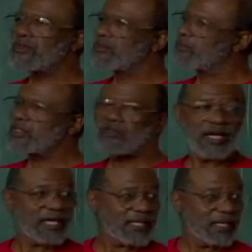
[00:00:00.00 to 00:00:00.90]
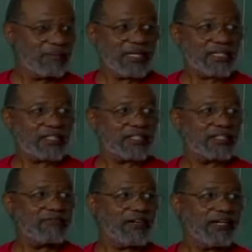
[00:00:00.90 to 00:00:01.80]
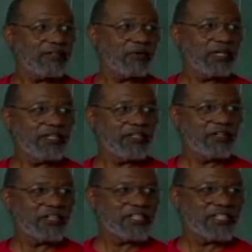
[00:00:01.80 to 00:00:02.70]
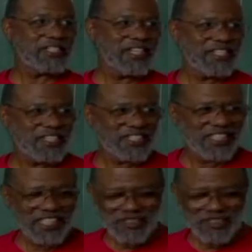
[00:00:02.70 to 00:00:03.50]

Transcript: We tried our best to find a white organization to get